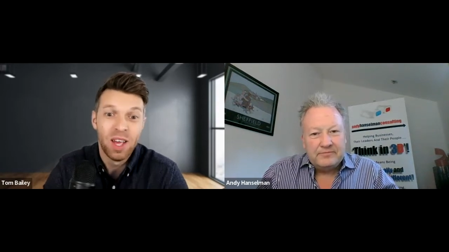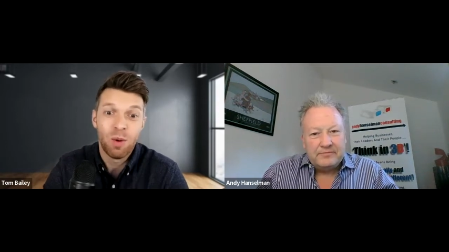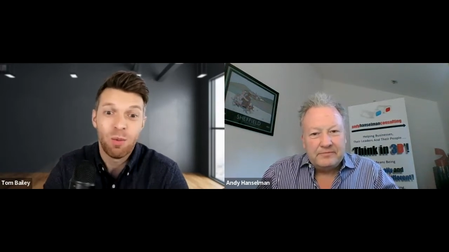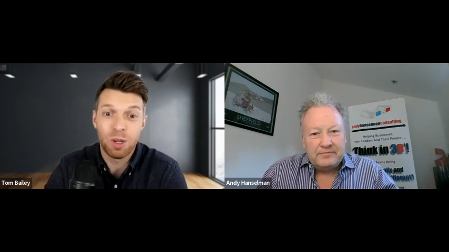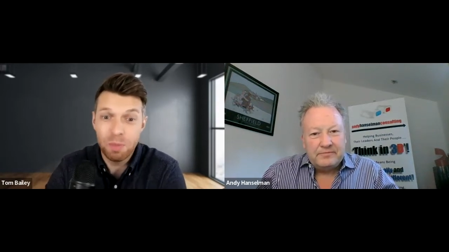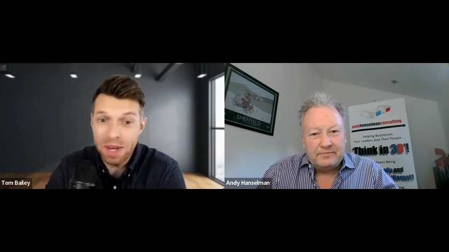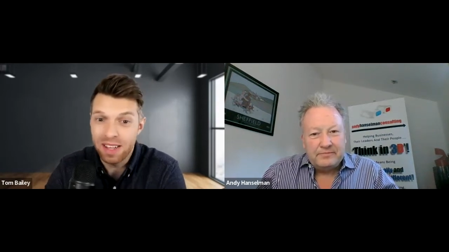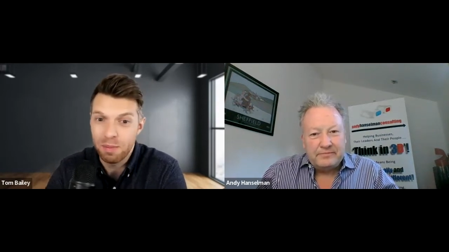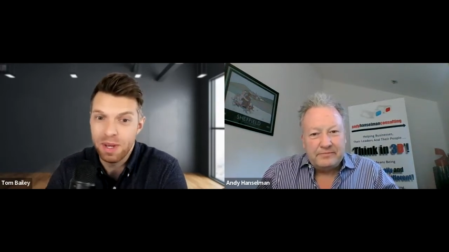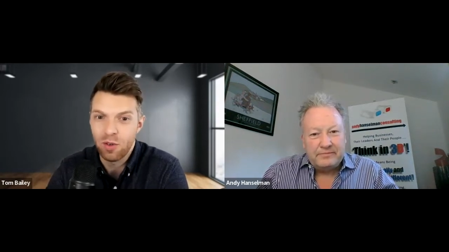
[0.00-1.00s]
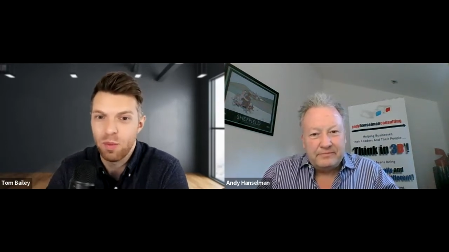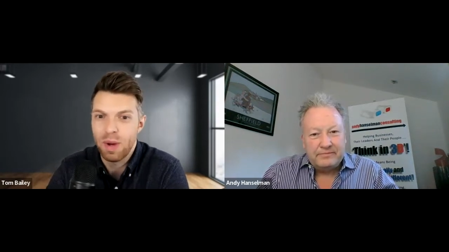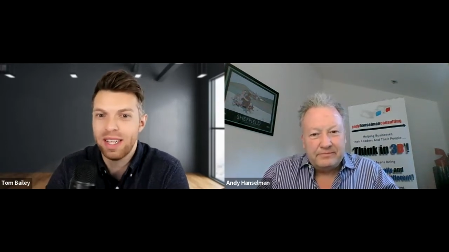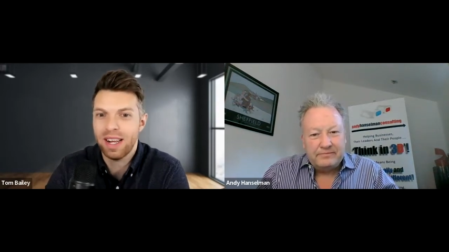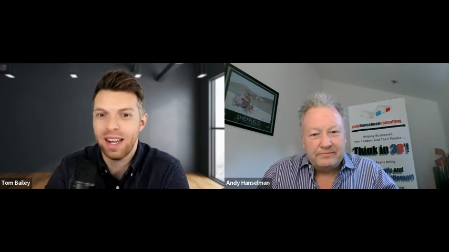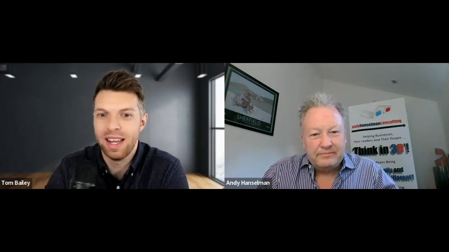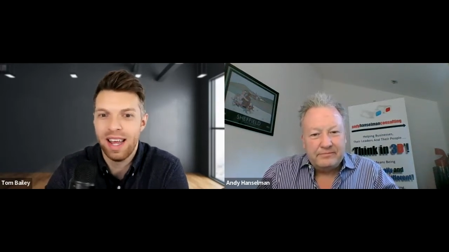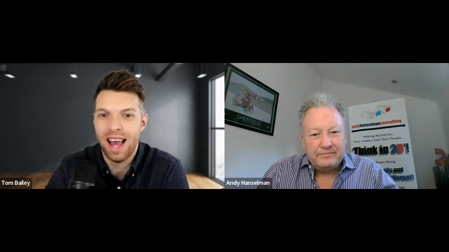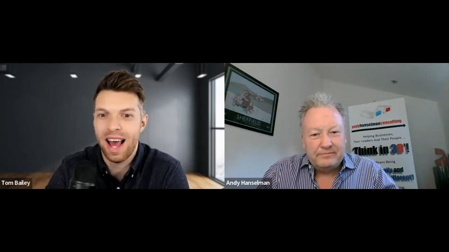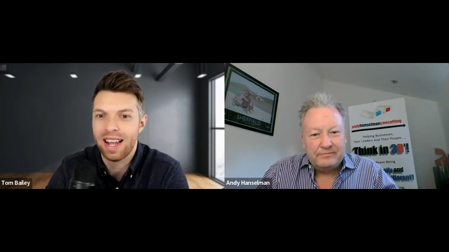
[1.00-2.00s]
Speaker 1: Which means being dramatically
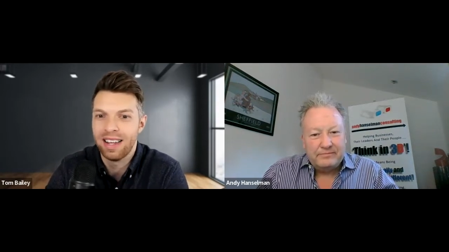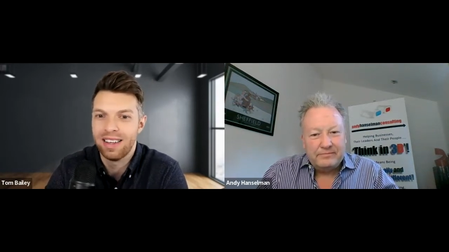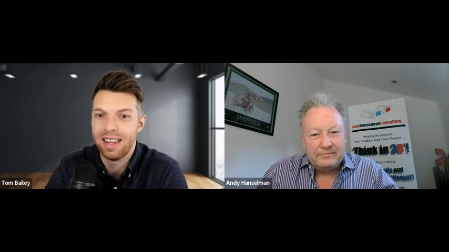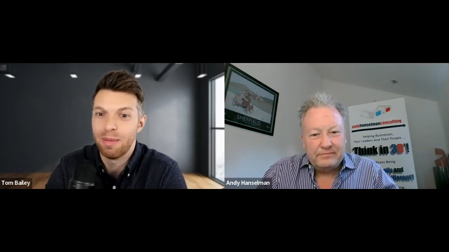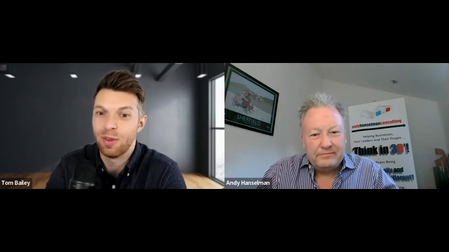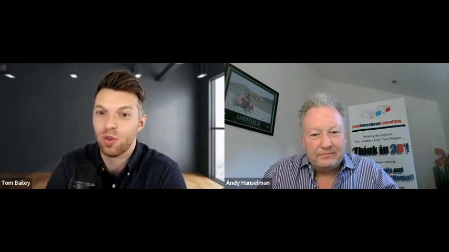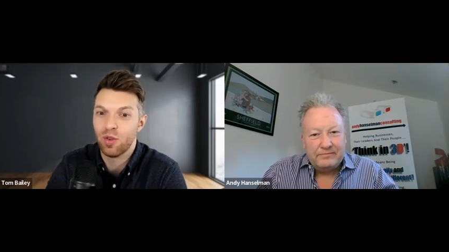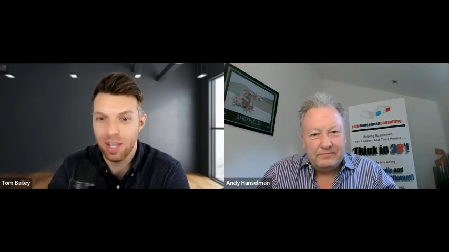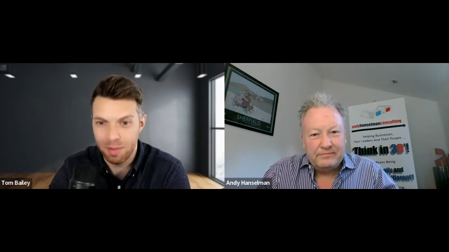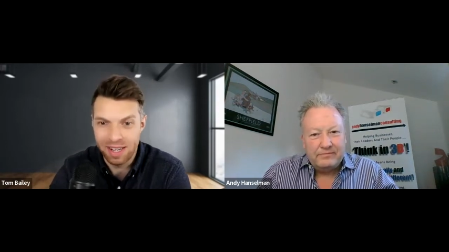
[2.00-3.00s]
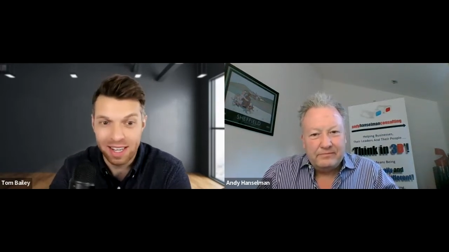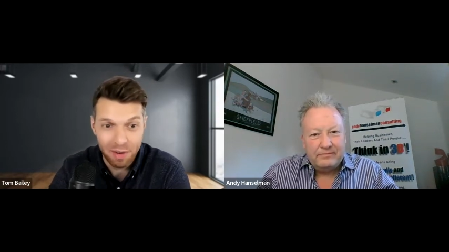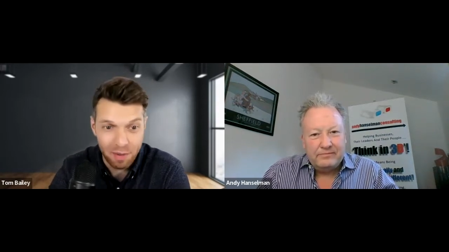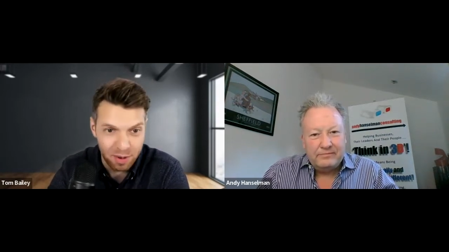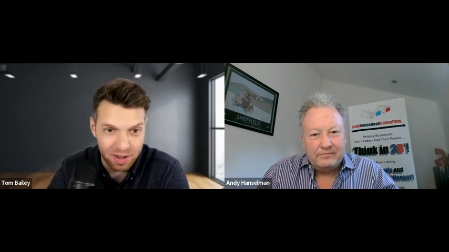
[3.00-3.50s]
and demonstrably different